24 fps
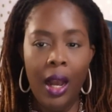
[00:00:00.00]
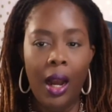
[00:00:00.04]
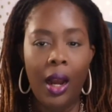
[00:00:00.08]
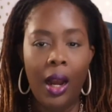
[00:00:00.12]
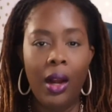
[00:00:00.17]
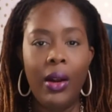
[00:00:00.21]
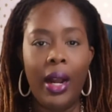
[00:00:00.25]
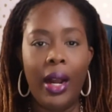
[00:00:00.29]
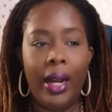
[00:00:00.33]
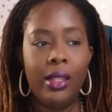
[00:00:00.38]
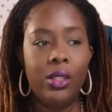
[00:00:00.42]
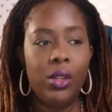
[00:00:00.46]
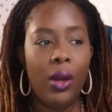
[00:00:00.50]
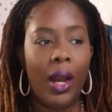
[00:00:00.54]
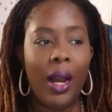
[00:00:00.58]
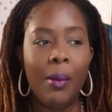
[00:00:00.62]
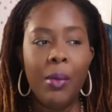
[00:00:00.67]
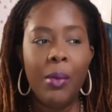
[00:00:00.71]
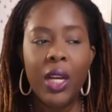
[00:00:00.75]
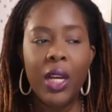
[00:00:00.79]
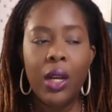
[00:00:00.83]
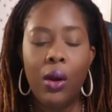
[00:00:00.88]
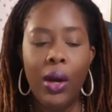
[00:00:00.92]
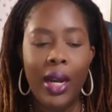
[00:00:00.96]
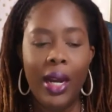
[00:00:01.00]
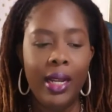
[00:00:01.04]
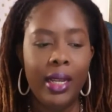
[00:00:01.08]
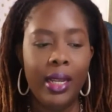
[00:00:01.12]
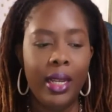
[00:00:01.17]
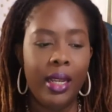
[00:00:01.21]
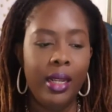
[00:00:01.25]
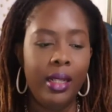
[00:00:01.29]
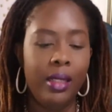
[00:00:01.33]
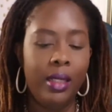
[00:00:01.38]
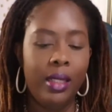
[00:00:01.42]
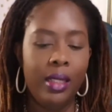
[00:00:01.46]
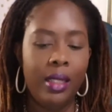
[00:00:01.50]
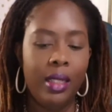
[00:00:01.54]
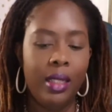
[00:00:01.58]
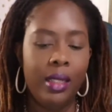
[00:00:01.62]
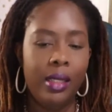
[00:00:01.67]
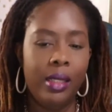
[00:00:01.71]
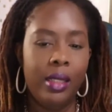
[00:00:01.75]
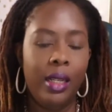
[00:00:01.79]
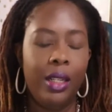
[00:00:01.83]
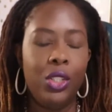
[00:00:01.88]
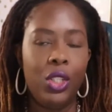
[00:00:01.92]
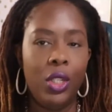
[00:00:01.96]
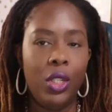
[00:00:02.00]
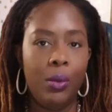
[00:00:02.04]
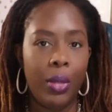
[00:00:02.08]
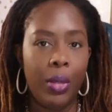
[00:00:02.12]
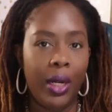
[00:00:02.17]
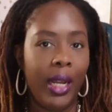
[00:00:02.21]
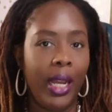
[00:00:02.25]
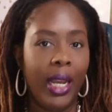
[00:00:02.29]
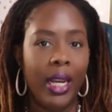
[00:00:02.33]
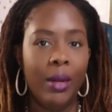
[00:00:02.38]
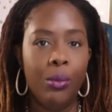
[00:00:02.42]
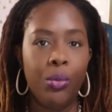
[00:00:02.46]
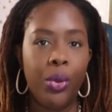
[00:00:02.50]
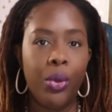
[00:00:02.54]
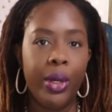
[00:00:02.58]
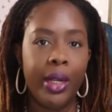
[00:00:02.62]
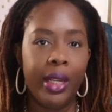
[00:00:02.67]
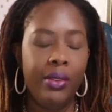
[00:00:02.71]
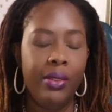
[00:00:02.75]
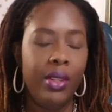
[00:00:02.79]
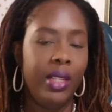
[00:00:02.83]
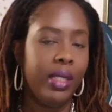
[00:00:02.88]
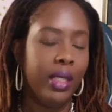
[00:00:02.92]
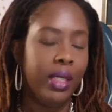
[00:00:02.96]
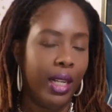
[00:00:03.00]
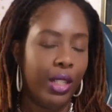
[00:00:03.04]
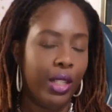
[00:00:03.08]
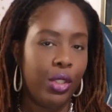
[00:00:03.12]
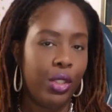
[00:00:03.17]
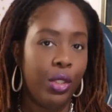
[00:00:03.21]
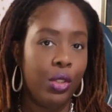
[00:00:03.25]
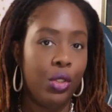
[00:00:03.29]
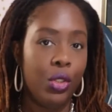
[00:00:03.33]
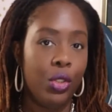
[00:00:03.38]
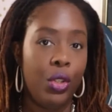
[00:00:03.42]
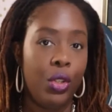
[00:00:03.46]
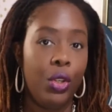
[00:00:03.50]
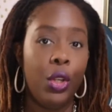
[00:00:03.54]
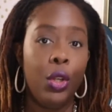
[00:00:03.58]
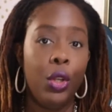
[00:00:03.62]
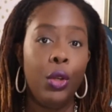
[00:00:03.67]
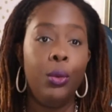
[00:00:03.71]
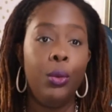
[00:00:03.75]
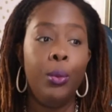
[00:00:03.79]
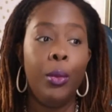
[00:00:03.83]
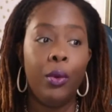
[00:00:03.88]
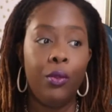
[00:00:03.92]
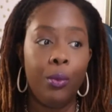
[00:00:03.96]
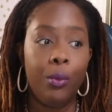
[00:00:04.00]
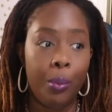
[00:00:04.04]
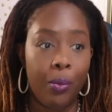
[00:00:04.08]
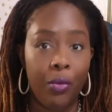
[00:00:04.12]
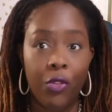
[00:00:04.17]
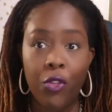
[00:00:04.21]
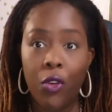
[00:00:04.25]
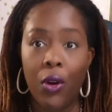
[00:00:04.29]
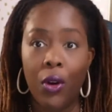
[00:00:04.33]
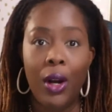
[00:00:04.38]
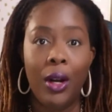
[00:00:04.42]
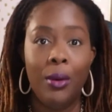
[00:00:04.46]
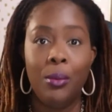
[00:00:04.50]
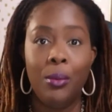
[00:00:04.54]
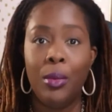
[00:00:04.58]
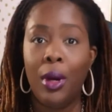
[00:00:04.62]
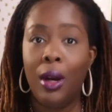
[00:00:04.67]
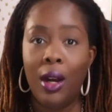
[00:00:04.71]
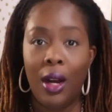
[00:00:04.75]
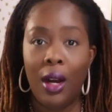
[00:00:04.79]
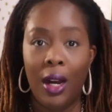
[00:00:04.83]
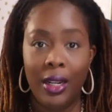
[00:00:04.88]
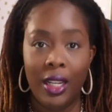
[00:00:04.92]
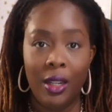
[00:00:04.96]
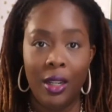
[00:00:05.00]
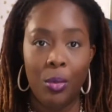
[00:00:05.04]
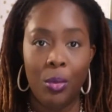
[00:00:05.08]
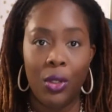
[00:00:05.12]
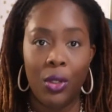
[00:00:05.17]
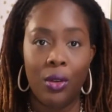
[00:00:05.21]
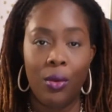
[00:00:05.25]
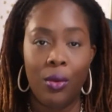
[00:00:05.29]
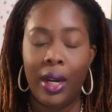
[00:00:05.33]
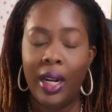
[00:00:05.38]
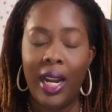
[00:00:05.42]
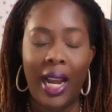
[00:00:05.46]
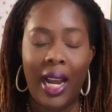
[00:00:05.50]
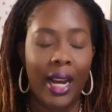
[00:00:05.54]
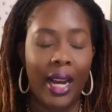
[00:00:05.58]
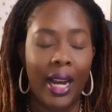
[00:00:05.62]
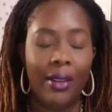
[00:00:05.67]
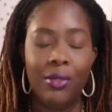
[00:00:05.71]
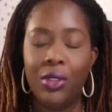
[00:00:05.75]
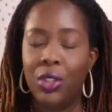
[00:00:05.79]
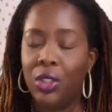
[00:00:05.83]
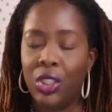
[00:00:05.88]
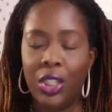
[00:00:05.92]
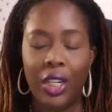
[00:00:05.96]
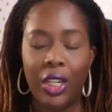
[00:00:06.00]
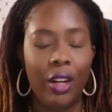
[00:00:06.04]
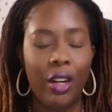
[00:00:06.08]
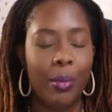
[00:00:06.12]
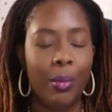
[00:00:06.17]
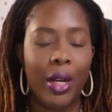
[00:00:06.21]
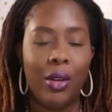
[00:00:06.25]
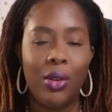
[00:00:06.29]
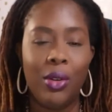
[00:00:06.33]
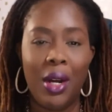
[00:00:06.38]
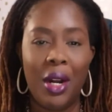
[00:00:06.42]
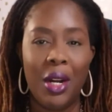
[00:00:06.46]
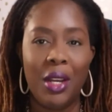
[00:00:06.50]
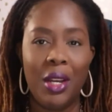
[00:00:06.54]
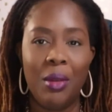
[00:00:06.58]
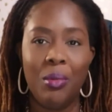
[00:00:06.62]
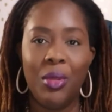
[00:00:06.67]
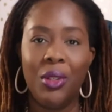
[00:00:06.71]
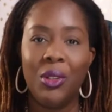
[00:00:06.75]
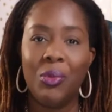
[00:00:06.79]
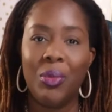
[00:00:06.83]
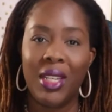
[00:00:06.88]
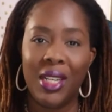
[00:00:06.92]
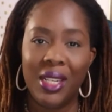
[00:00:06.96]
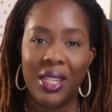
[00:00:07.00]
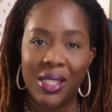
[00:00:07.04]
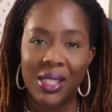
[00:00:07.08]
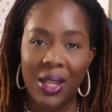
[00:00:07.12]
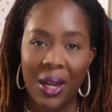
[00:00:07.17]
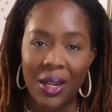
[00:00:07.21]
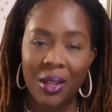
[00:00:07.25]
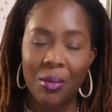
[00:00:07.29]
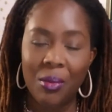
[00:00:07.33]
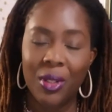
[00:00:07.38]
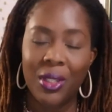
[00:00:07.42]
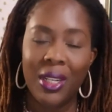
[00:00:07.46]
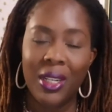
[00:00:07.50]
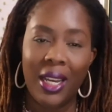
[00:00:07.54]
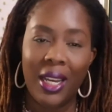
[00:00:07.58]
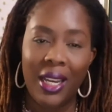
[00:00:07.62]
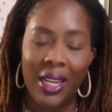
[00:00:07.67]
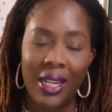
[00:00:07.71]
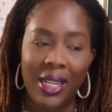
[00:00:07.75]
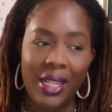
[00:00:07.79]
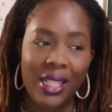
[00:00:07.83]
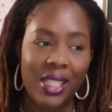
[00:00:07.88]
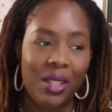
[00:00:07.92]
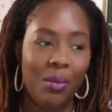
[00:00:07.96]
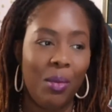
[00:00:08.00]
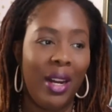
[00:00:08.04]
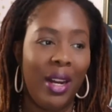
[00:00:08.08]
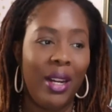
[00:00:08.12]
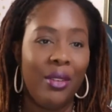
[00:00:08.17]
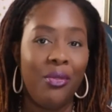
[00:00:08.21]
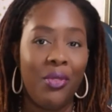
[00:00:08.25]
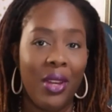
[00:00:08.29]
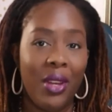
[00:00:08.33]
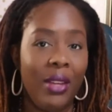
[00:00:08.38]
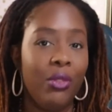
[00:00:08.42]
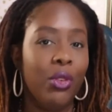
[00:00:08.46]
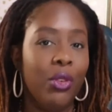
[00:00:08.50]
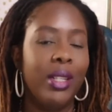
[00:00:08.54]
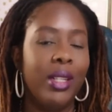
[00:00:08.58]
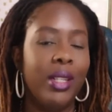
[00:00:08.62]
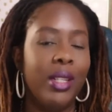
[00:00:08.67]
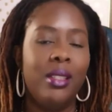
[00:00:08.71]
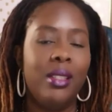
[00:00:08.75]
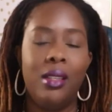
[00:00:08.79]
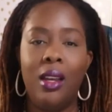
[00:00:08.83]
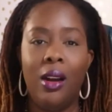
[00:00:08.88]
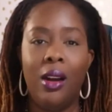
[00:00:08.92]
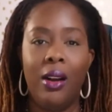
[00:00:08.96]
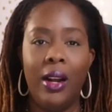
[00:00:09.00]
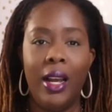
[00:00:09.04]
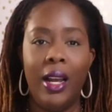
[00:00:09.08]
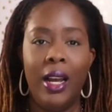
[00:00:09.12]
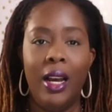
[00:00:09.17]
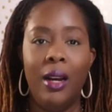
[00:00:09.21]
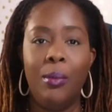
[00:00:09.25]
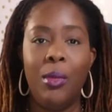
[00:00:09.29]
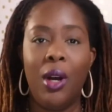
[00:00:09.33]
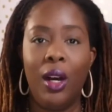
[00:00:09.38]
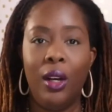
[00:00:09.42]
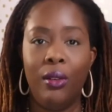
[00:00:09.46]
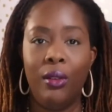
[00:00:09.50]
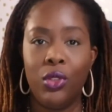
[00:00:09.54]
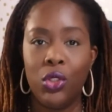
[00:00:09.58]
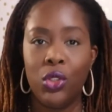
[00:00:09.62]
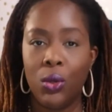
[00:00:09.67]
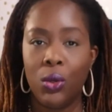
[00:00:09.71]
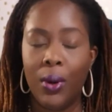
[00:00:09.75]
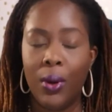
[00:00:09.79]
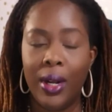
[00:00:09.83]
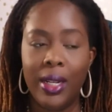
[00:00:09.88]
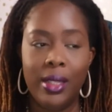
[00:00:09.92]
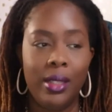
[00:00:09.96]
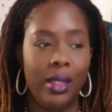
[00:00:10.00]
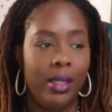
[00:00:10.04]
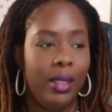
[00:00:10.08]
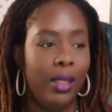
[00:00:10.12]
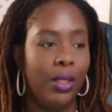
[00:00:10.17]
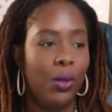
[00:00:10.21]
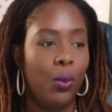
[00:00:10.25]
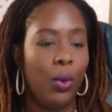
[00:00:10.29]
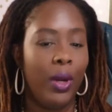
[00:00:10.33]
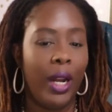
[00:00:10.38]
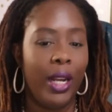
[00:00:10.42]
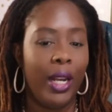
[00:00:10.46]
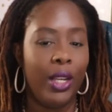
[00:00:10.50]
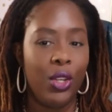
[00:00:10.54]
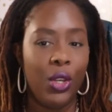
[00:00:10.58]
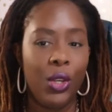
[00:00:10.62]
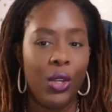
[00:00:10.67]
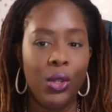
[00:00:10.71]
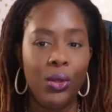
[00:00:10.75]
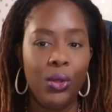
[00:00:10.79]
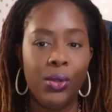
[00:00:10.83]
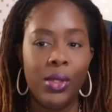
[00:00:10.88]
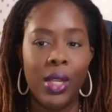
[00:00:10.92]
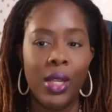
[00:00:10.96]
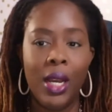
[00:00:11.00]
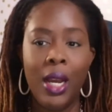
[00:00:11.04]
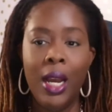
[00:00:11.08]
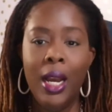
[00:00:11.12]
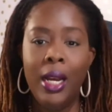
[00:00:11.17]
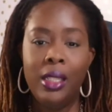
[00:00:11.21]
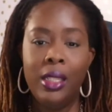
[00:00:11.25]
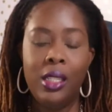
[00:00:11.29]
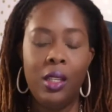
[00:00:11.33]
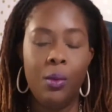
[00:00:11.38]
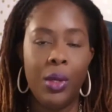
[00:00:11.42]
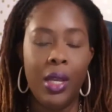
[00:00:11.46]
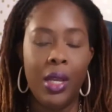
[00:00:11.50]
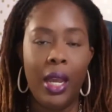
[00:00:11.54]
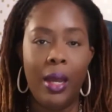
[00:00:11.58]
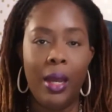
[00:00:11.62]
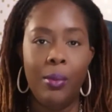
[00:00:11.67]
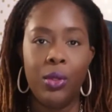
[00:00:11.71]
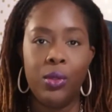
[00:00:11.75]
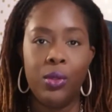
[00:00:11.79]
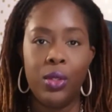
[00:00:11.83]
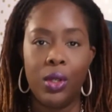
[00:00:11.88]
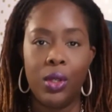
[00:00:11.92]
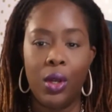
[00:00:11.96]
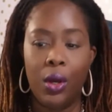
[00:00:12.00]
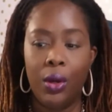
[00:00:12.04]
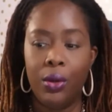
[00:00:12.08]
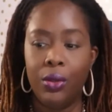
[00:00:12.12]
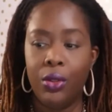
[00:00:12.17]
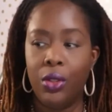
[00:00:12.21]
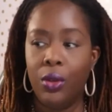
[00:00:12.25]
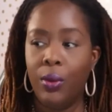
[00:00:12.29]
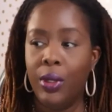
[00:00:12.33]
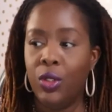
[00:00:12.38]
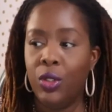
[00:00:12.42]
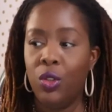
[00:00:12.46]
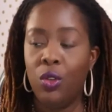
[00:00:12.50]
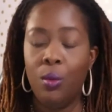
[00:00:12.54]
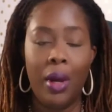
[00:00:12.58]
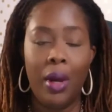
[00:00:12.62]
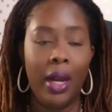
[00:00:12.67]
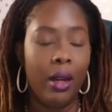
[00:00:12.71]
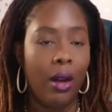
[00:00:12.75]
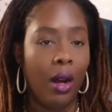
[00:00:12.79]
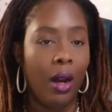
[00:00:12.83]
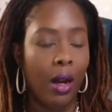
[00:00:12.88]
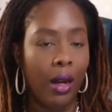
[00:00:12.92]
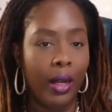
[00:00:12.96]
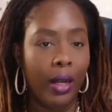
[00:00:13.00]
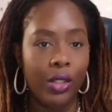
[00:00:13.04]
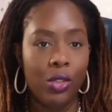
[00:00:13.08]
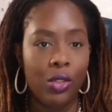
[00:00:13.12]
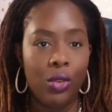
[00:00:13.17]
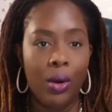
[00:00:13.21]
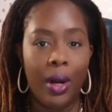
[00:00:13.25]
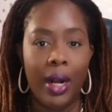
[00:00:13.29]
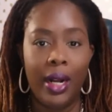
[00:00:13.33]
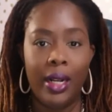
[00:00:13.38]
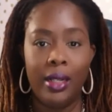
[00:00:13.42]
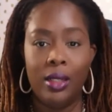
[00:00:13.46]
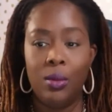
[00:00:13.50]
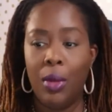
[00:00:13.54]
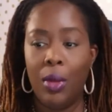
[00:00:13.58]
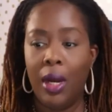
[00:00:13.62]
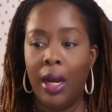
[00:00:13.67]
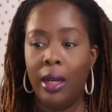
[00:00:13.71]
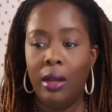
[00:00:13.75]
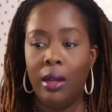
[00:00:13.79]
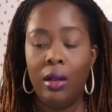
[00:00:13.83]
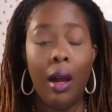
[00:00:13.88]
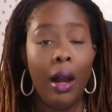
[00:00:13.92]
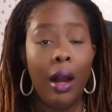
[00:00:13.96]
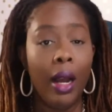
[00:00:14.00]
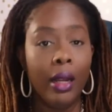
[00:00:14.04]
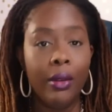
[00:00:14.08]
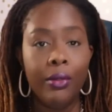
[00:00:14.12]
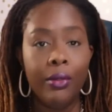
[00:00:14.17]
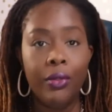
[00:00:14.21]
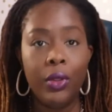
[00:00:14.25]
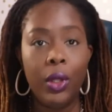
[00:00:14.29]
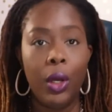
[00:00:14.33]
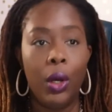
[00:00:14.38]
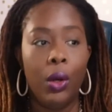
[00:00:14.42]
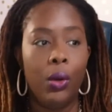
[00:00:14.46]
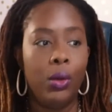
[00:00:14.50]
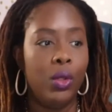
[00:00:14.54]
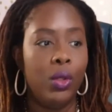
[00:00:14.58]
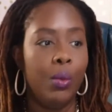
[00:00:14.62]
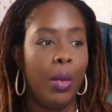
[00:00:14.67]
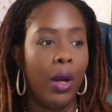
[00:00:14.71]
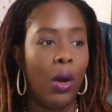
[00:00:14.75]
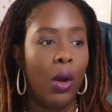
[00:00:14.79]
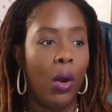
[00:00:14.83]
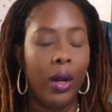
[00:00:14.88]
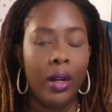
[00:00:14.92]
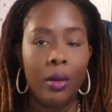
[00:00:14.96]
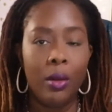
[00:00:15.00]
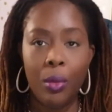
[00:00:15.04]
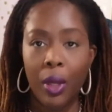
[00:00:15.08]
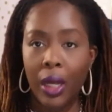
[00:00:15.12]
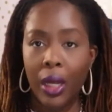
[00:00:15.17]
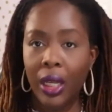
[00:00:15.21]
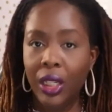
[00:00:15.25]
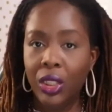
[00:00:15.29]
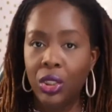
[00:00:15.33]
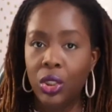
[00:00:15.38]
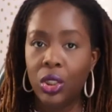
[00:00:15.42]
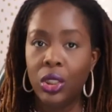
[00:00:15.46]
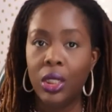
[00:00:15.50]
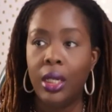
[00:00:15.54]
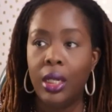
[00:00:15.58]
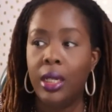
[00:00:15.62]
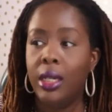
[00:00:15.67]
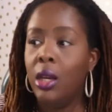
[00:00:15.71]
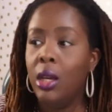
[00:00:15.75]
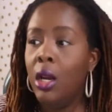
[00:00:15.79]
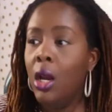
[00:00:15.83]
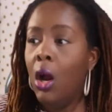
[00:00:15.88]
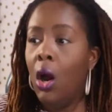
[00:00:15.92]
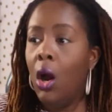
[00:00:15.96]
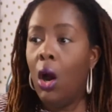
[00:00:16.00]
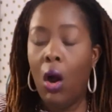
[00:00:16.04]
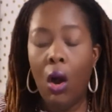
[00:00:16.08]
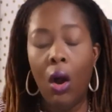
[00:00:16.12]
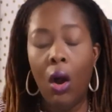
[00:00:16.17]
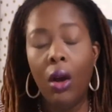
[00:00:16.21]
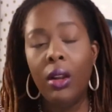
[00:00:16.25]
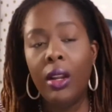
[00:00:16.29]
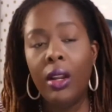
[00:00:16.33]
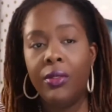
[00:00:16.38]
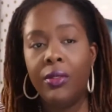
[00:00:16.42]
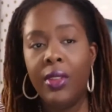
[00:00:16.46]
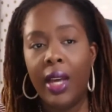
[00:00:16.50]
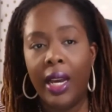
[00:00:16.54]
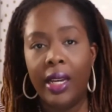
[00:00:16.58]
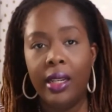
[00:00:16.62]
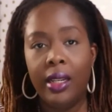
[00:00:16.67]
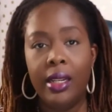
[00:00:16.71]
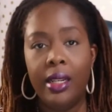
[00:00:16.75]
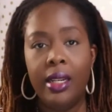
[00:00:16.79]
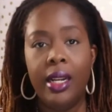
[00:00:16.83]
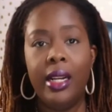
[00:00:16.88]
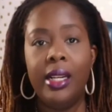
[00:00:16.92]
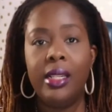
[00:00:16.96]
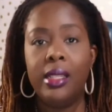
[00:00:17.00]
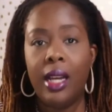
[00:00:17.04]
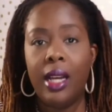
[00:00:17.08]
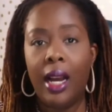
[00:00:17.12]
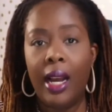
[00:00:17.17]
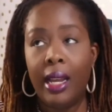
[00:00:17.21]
All right. So I'm going to go ahead and get into this session, but I am bringing this session to you from HoneyBook, right? I have to share about HoneyBook because HoneyBook is my favorite CRM of choice. This is what I use to be able to go through and do my contracts, my client flows, my automation, all of that goodness.